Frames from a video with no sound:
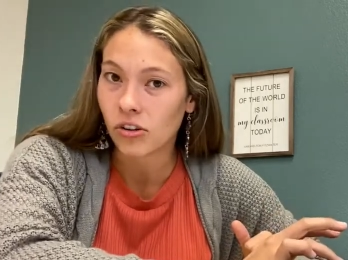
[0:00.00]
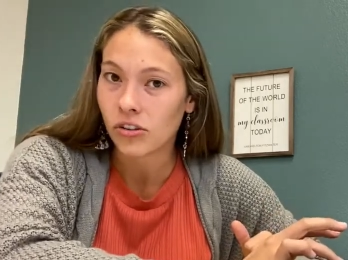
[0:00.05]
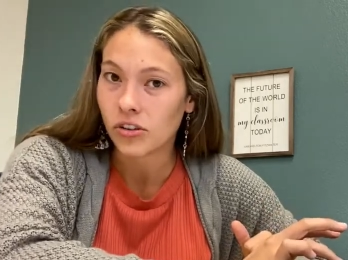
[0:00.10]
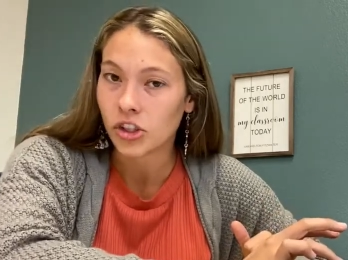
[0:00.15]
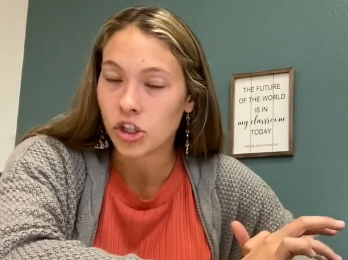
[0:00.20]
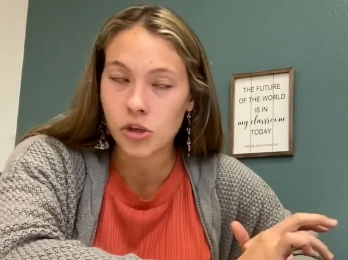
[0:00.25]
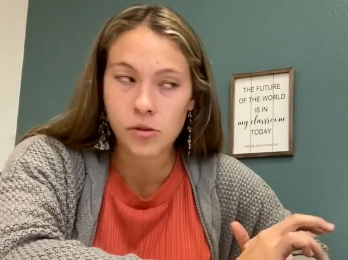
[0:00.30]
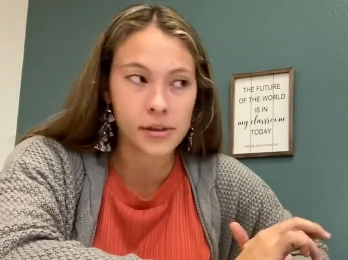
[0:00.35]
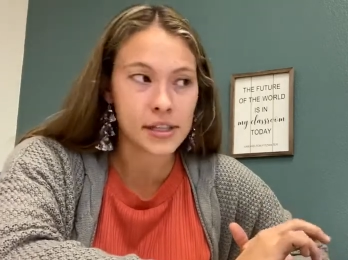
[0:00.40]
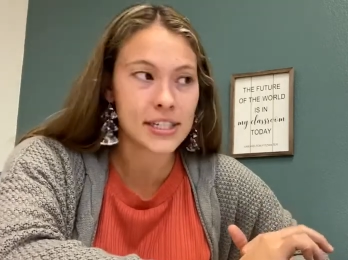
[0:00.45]

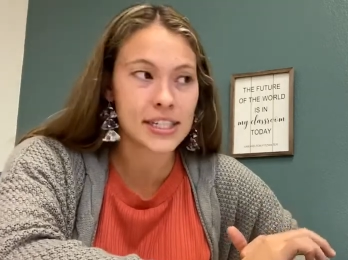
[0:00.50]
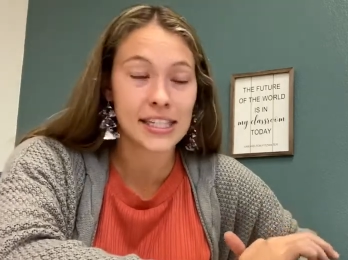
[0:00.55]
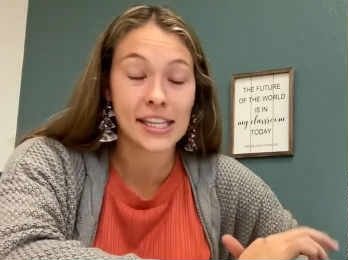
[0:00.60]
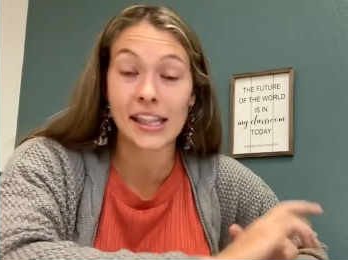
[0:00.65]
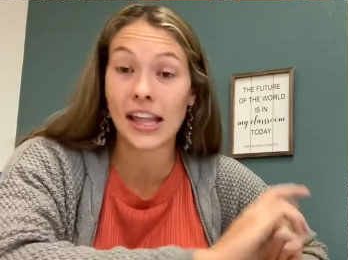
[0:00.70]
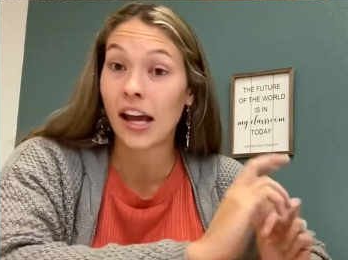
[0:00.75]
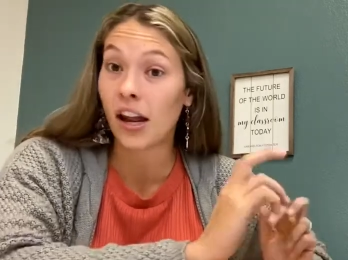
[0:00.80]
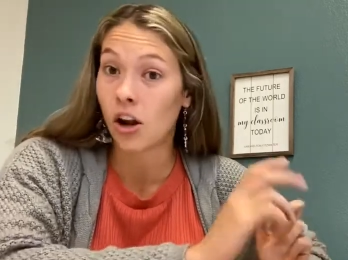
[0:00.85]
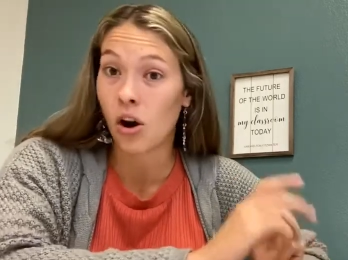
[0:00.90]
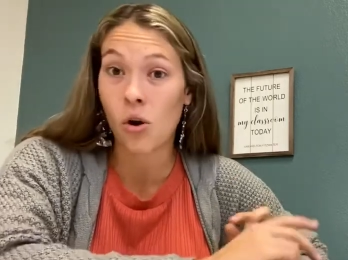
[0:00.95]
You can see
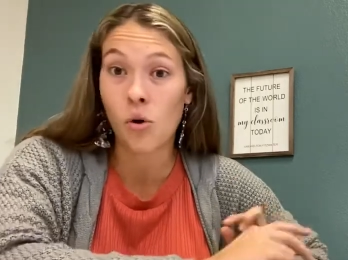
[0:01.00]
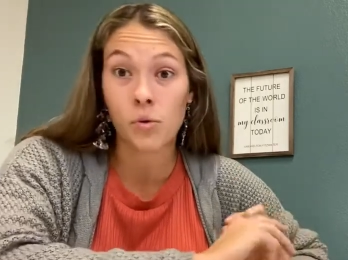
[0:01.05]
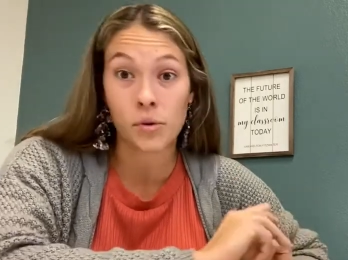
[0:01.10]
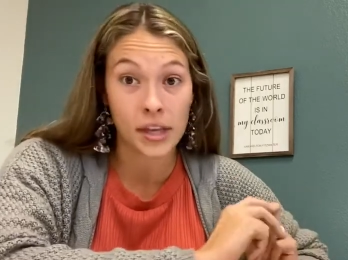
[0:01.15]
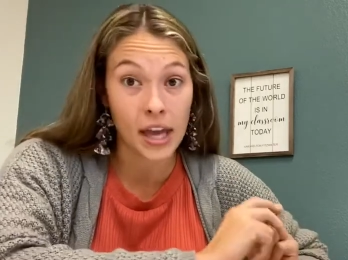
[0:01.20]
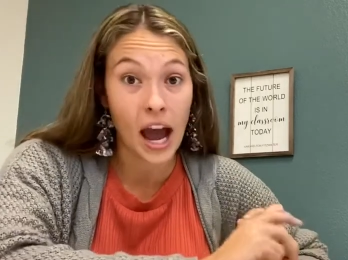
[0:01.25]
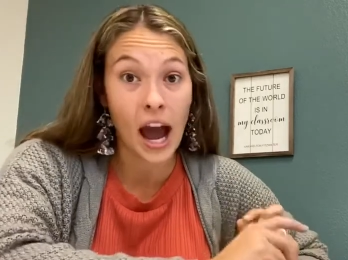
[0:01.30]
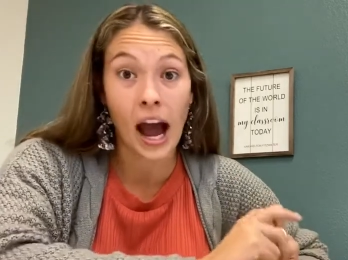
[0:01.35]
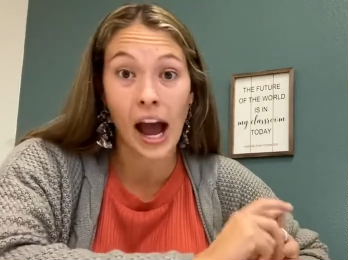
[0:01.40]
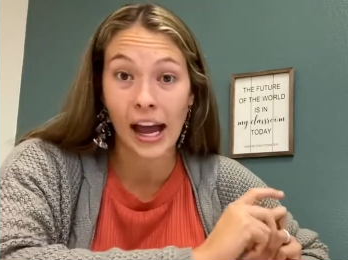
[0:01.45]
that? Oh
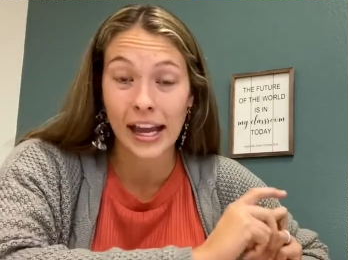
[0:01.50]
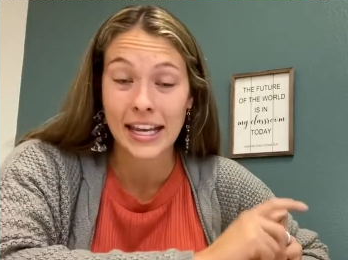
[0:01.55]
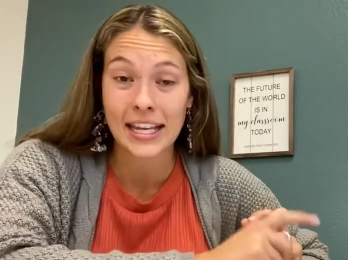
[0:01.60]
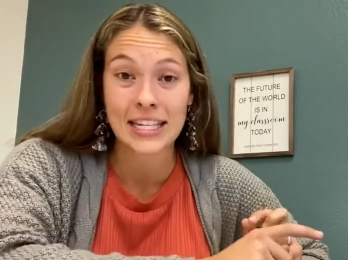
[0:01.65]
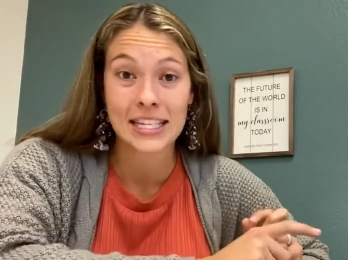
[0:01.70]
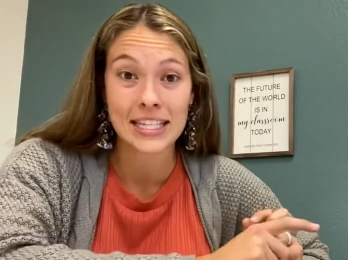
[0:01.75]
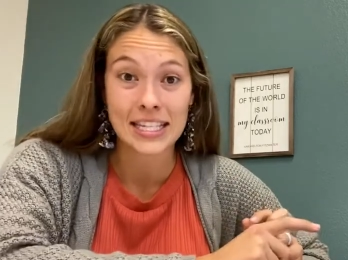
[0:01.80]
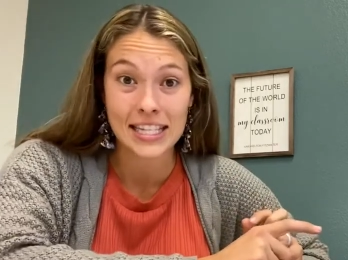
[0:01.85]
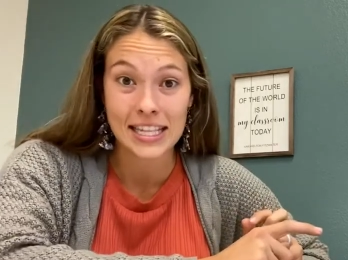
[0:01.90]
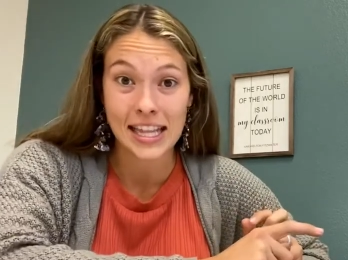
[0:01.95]
yeah, I can
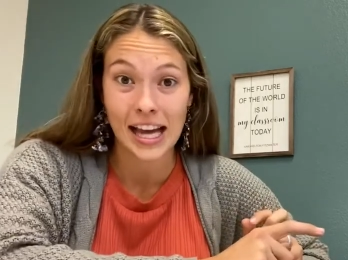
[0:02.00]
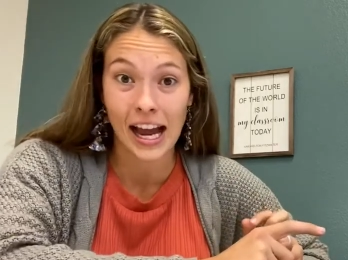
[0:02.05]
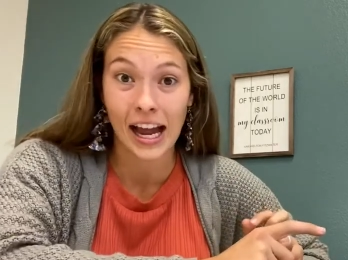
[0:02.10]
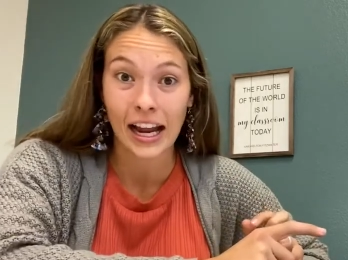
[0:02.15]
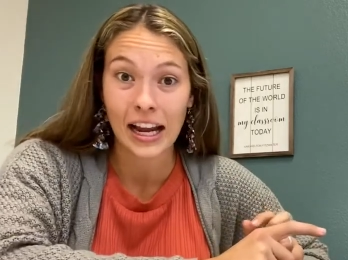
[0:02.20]
see that.